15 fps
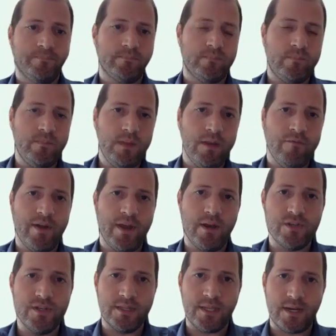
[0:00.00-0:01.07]
various
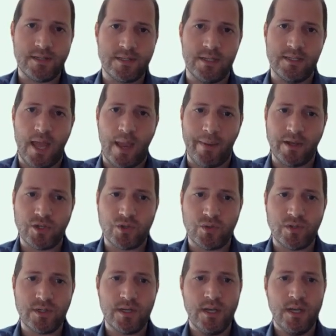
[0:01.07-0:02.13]
interesting
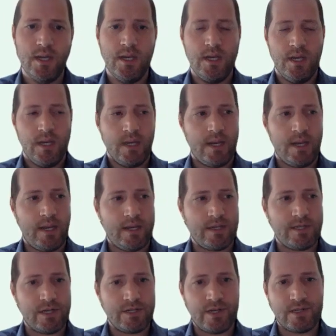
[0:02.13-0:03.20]
dimensions,
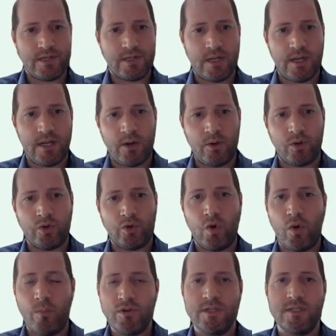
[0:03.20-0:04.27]
such as
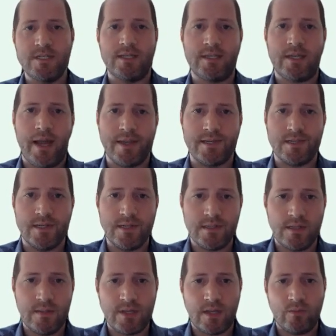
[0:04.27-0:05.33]
autonomous decentralized
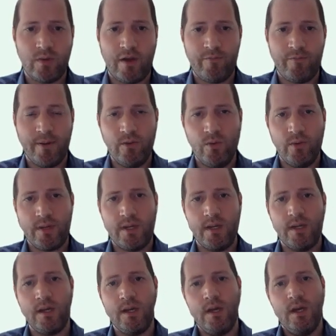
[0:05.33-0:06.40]
systems that we have been
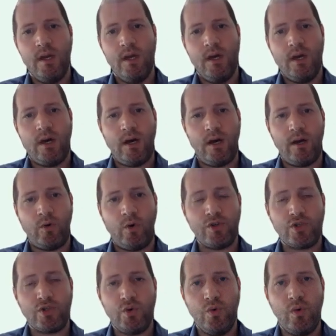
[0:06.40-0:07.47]
looking, and
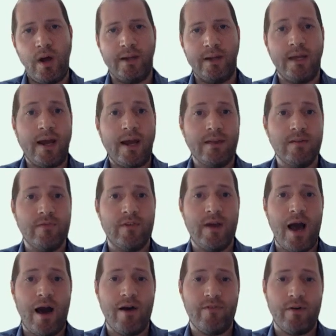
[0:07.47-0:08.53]
also alternative
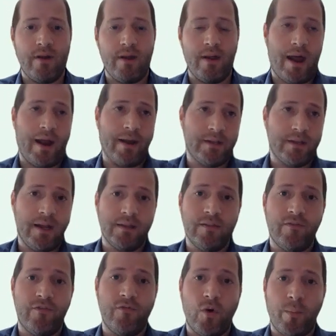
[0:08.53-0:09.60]

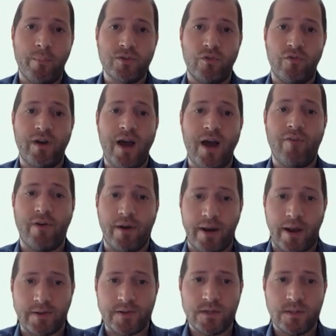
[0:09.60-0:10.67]
forms of
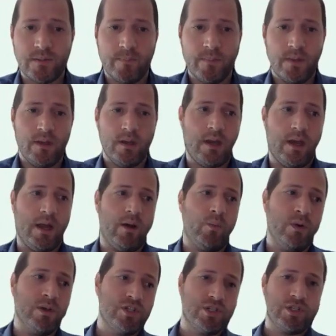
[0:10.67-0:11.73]
governance,
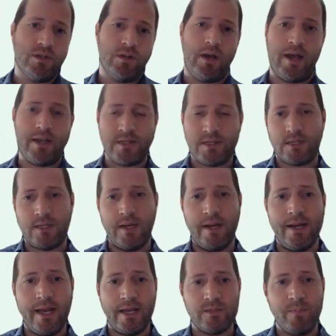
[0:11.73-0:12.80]
which, as
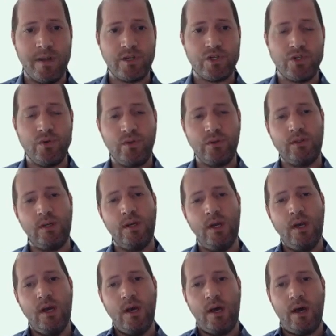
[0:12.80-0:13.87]
Elias mentioned,
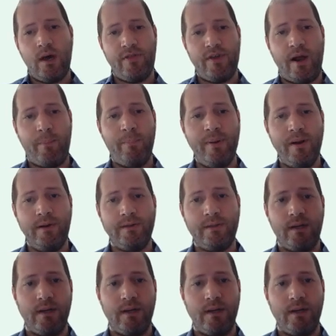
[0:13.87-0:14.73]
they are built